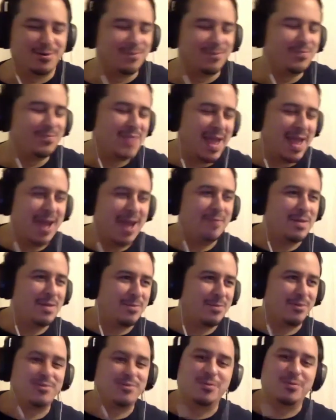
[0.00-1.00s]
anime
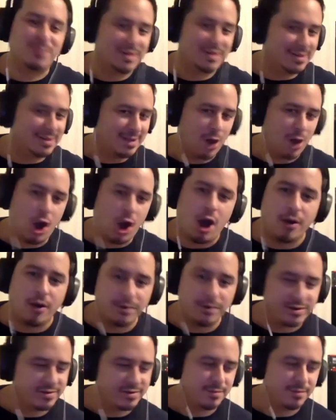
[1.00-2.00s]
person, but
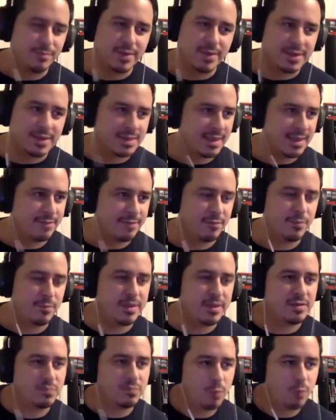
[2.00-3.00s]
horror is a big thing for
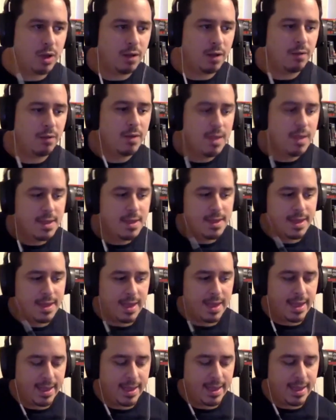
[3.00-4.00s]
me as well.
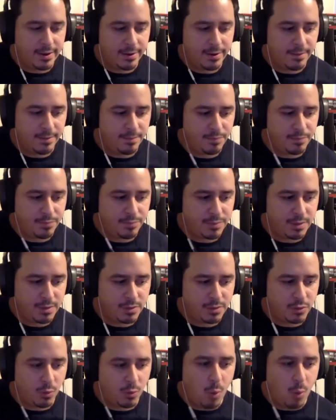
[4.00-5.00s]
And
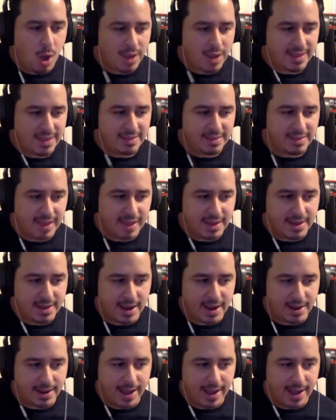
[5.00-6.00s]
the Walking Dead
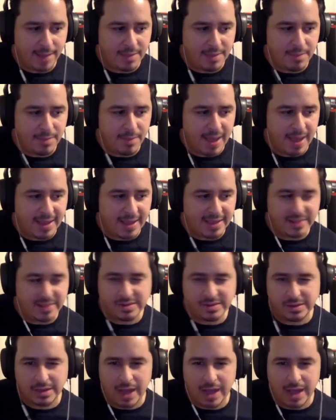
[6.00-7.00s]
kind of got me back
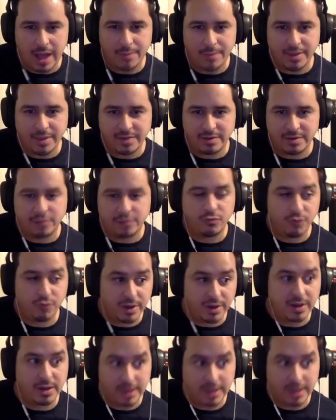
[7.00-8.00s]
into comics. I was
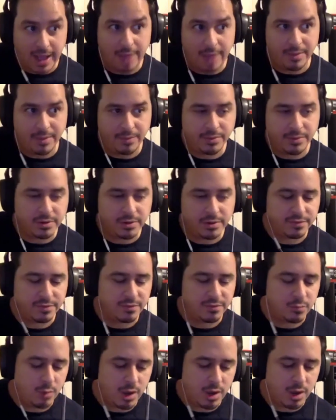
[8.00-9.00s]
reading the comic books of
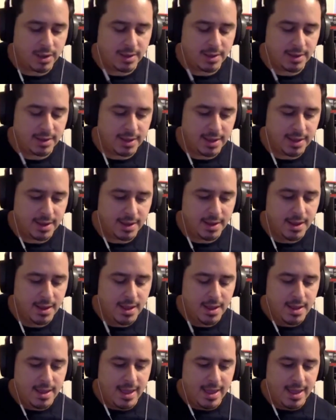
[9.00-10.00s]
The Walking Dead
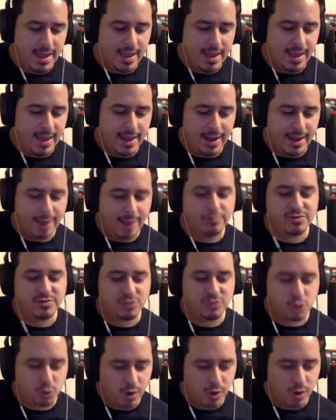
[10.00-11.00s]
and I was
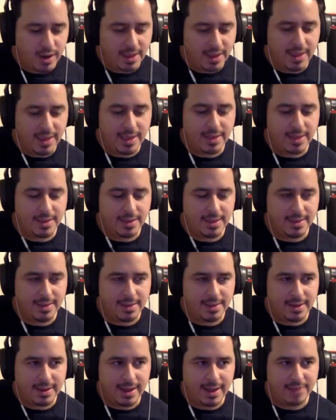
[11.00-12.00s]
enjoying it. And
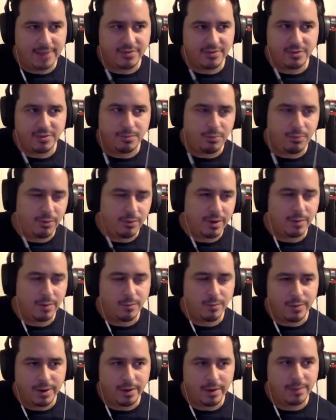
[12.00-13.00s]
then it got to the point
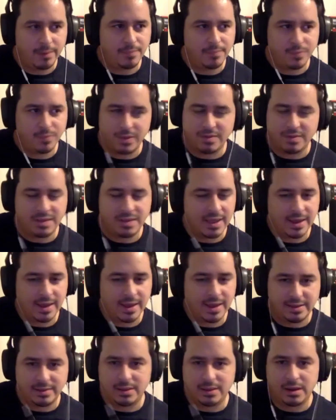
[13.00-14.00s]
where, again,
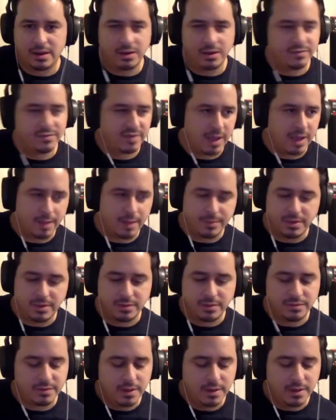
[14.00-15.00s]
I love
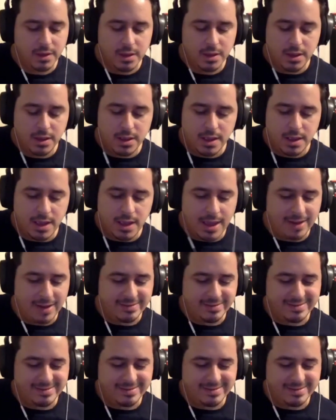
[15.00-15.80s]
zombies. And it's just